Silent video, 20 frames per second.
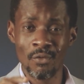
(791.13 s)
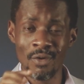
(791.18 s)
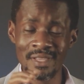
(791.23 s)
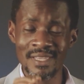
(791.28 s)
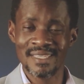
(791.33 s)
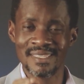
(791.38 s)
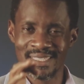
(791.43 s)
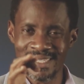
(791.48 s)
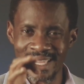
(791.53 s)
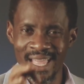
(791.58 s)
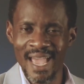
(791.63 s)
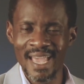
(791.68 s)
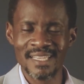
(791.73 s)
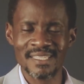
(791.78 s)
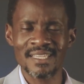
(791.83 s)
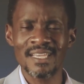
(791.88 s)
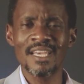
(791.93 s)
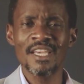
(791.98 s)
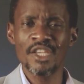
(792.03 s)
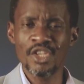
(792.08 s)
what is
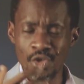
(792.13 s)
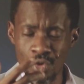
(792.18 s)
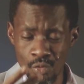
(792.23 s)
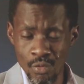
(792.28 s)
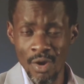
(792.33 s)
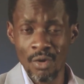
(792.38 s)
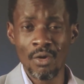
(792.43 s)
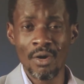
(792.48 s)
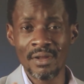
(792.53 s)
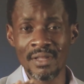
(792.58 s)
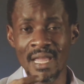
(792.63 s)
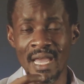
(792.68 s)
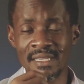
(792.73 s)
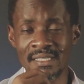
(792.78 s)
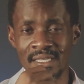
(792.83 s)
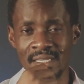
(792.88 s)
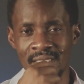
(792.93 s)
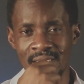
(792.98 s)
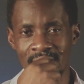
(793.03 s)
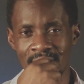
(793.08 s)
nice, you
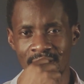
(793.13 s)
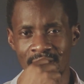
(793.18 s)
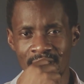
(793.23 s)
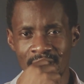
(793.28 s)
recognize it.